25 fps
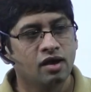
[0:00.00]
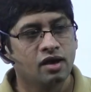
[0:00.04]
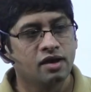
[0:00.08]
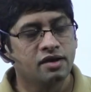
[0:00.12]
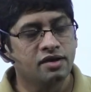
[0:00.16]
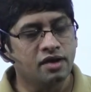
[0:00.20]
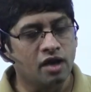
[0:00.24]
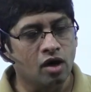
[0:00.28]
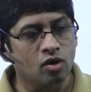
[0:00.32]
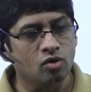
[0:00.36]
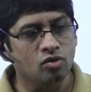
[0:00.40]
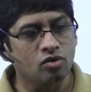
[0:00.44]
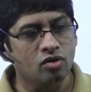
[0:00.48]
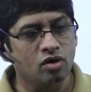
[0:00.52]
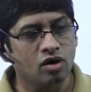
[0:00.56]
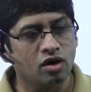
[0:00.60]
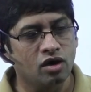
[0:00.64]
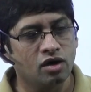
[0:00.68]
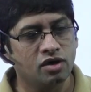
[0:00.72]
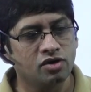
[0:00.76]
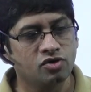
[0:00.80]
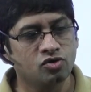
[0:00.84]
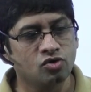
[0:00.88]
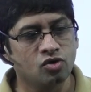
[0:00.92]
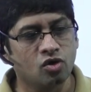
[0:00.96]
Now,
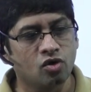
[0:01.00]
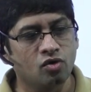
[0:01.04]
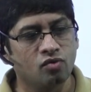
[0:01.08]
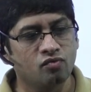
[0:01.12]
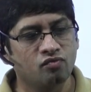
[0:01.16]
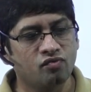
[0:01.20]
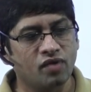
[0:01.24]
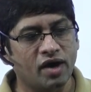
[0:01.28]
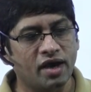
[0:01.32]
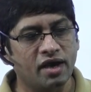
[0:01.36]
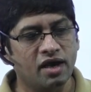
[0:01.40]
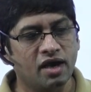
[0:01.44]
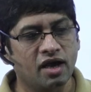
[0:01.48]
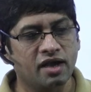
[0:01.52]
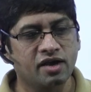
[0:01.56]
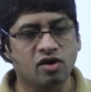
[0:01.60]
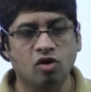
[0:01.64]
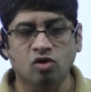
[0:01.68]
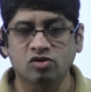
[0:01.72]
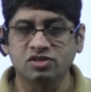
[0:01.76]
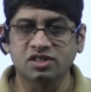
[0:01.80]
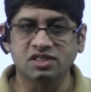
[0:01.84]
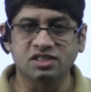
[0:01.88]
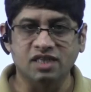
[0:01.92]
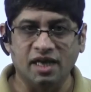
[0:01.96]
you know why I
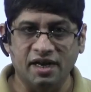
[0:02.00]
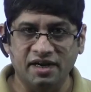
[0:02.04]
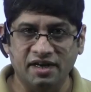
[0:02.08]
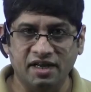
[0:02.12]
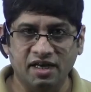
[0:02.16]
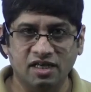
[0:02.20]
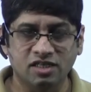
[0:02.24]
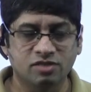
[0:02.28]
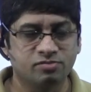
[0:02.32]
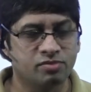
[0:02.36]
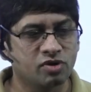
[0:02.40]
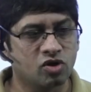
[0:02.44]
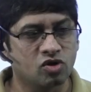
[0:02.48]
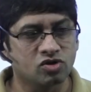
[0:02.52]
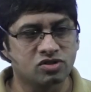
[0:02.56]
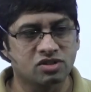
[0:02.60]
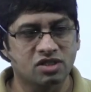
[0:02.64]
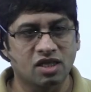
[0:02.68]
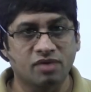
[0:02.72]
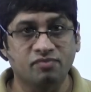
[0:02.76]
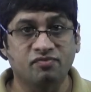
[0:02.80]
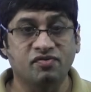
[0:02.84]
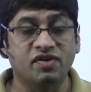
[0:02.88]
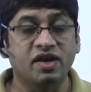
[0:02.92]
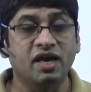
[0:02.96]
got this idea is because
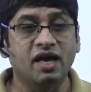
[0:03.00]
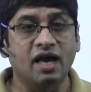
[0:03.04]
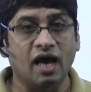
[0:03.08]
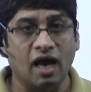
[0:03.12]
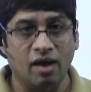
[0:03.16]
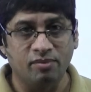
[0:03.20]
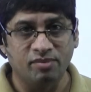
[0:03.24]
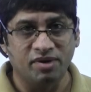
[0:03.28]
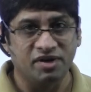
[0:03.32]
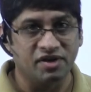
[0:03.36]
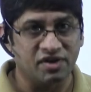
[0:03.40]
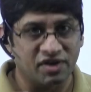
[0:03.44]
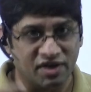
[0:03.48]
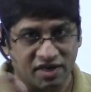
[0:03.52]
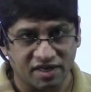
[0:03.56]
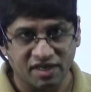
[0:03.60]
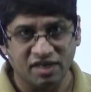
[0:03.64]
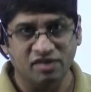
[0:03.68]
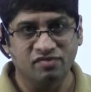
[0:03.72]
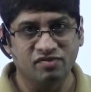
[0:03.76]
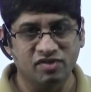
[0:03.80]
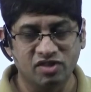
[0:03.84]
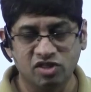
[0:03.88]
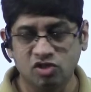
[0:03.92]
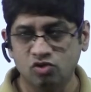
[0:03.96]
the way I'm
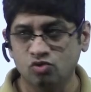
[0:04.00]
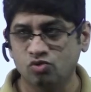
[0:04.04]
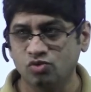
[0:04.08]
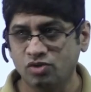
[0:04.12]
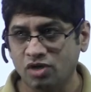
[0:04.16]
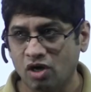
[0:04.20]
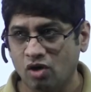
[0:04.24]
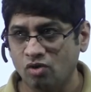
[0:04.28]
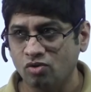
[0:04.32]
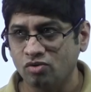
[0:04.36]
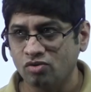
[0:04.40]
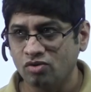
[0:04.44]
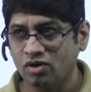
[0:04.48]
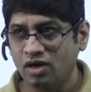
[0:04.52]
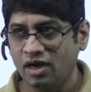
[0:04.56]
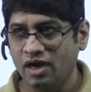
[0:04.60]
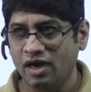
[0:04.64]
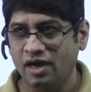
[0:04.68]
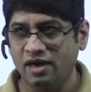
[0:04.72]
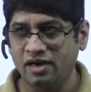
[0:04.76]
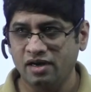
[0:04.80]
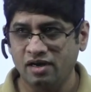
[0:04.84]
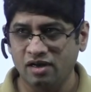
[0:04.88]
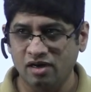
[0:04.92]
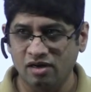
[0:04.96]
interacting with you now,
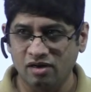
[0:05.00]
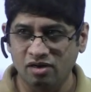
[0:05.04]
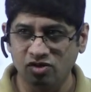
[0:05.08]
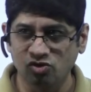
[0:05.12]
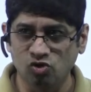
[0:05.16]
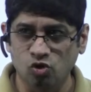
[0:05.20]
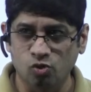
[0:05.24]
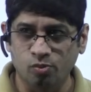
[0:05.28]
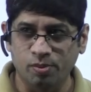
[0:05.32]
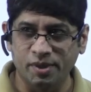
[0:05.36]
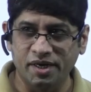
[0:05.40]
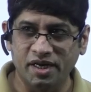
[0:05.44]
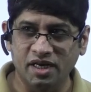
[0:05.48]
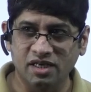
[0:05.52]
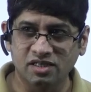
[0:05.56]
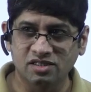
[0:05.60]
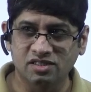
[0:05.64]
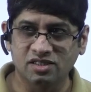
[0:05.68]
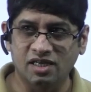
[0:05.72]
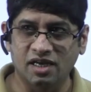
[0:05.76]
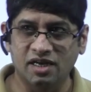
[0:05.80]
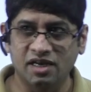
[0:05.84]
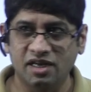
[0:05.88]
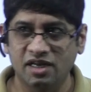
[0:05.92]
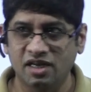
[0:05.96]
and uh, Yourpedia is
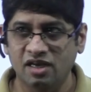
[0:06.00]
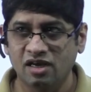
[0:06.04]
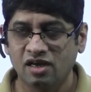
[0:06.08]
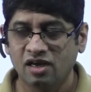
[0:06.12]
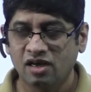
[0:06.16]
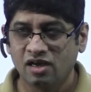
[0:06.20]
sending,